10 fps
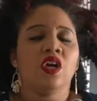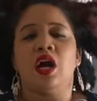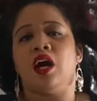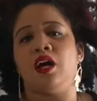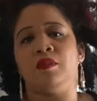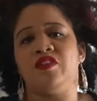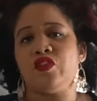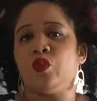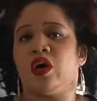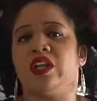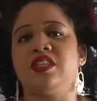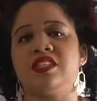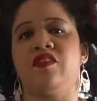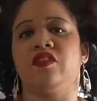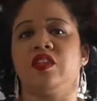If you want it,
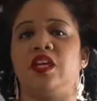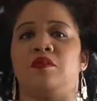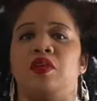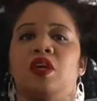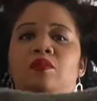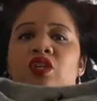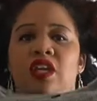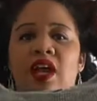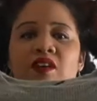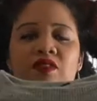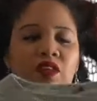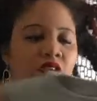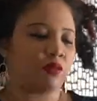definitely hit me up. You can have it.